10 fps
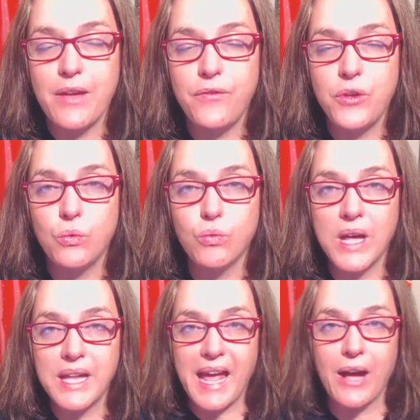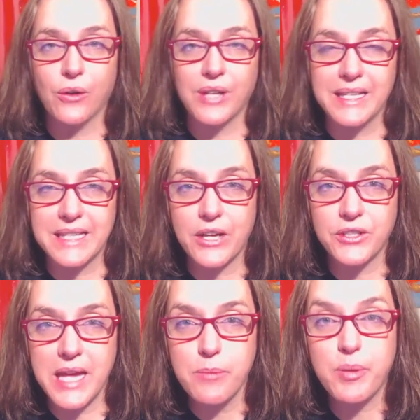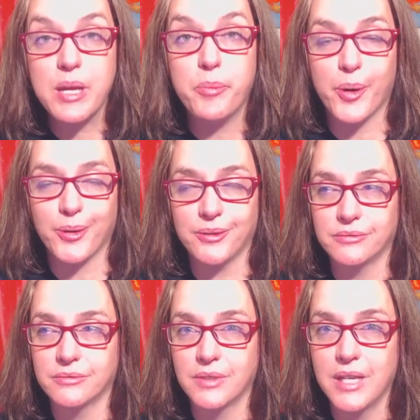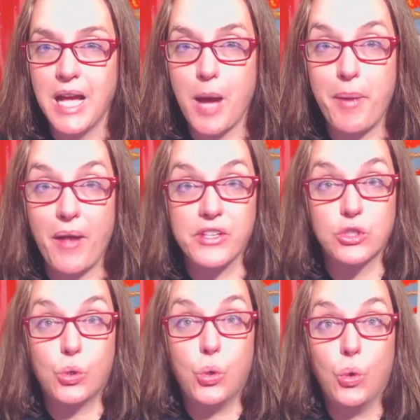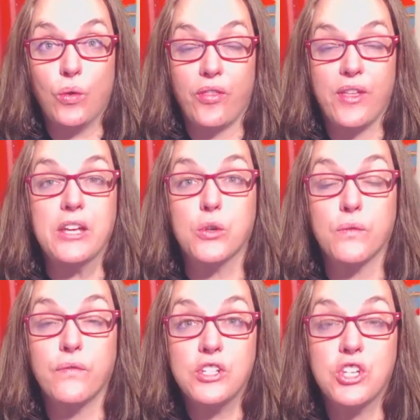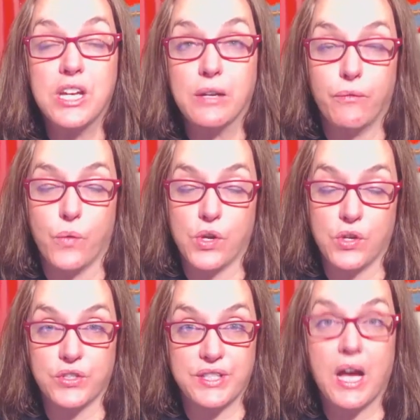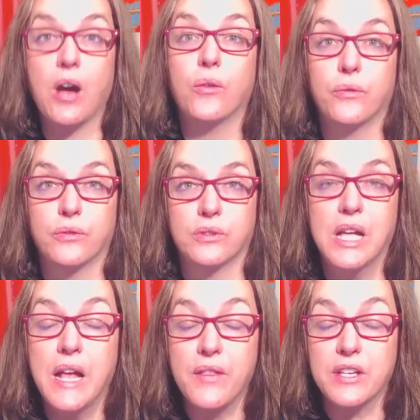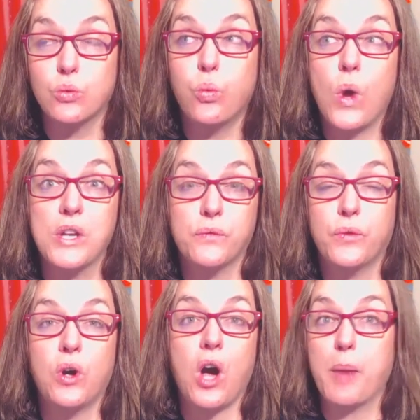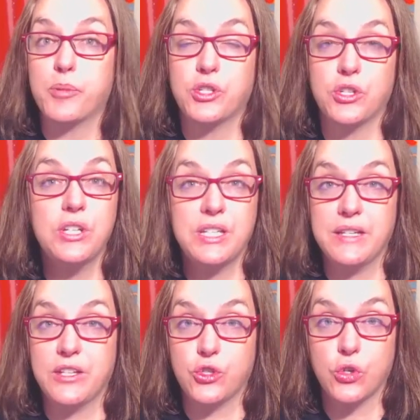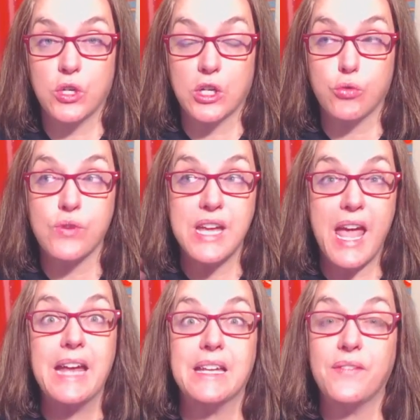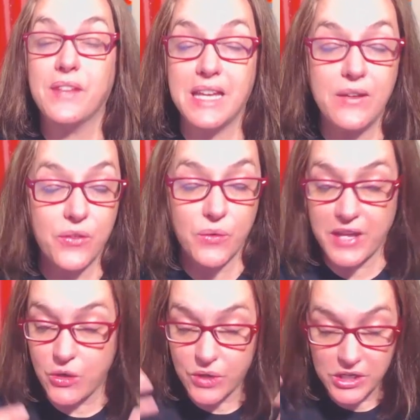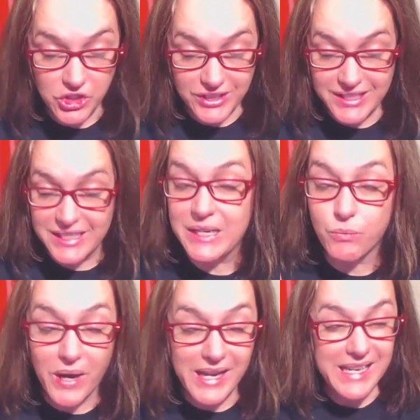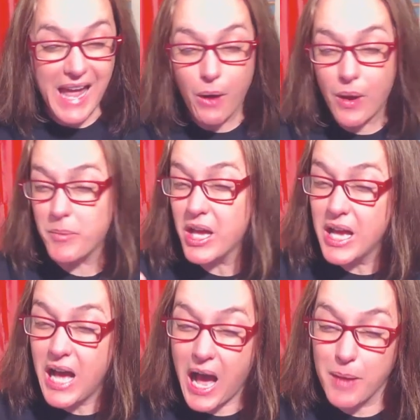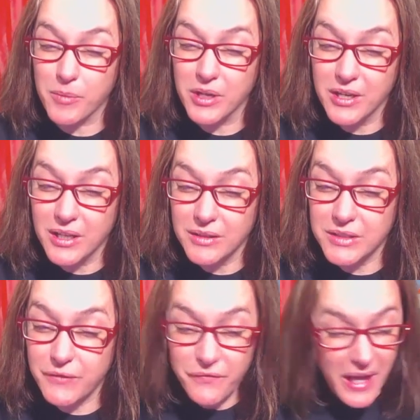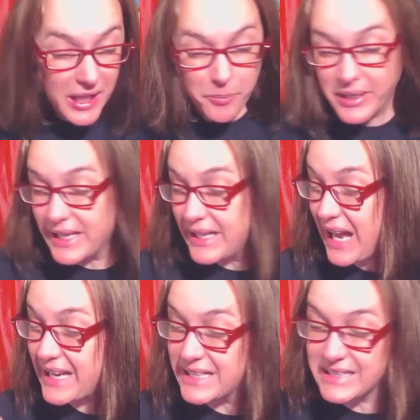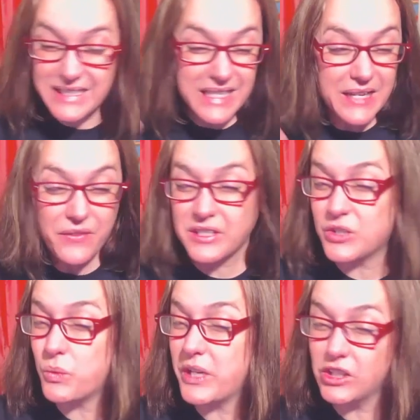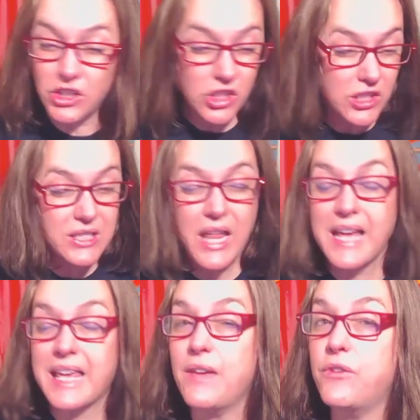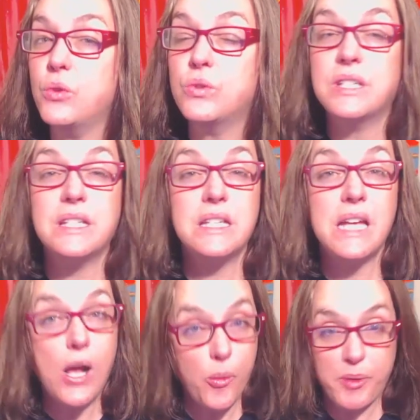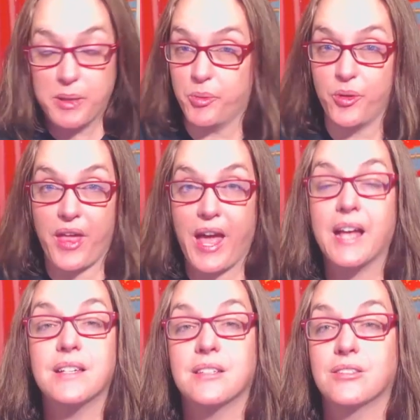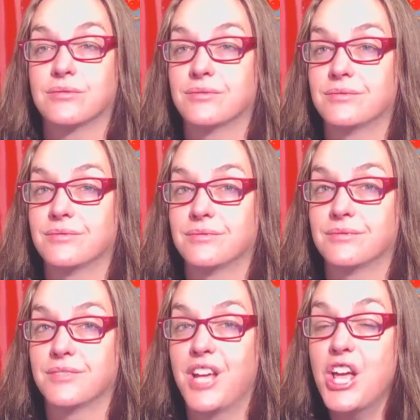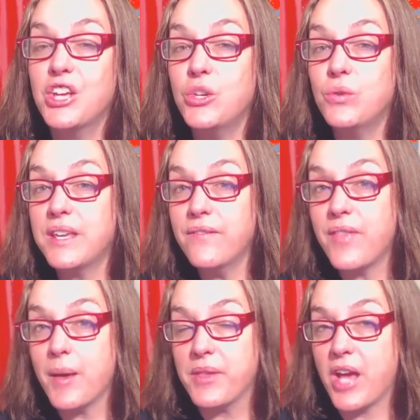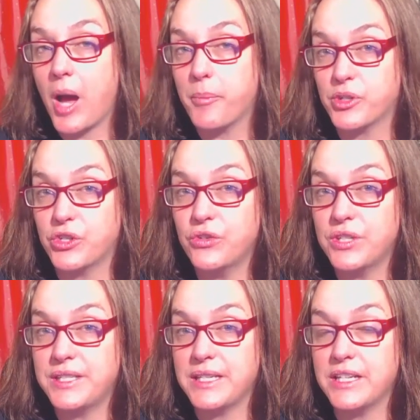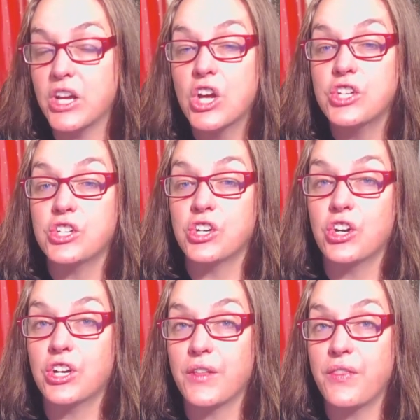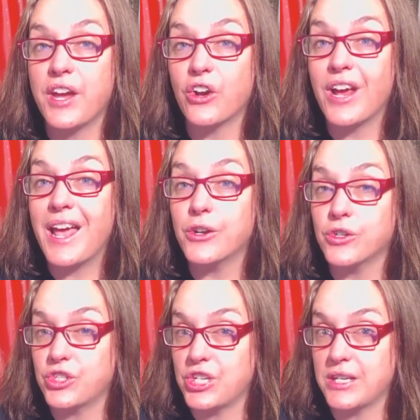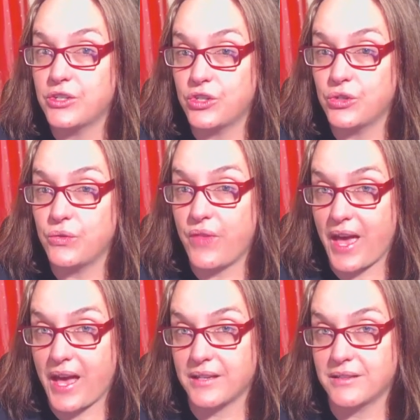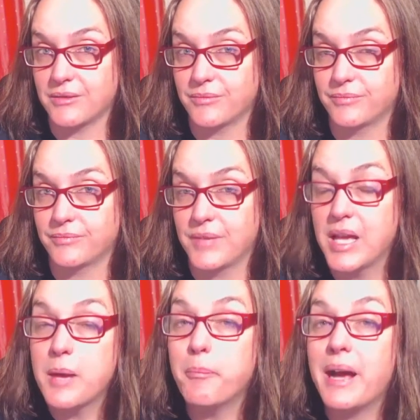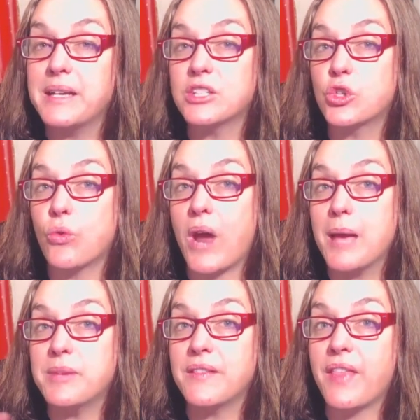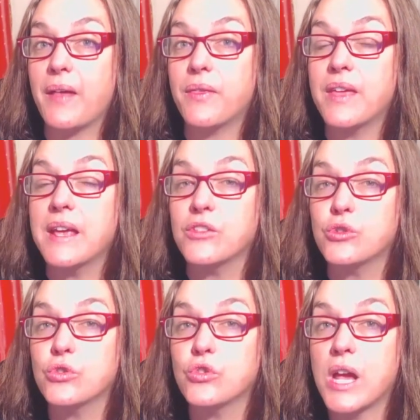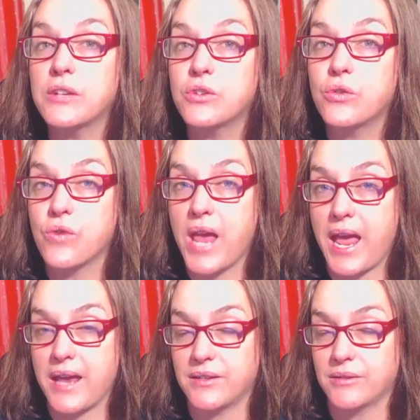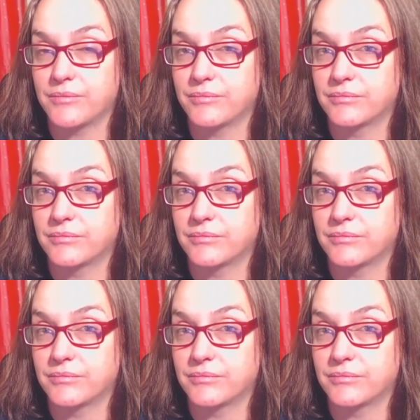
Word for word: if you run out and tell 10 people about this cool thing you're visioning for yourself, this wonderful opportunity that you're going to create in the ether and that you can just see it right now. I'm, I'm developing it. I can see it. This is what it looks like. If you tell people that, you give them the opportunity to hook their energy to that. By describing that thing that you're trying to create,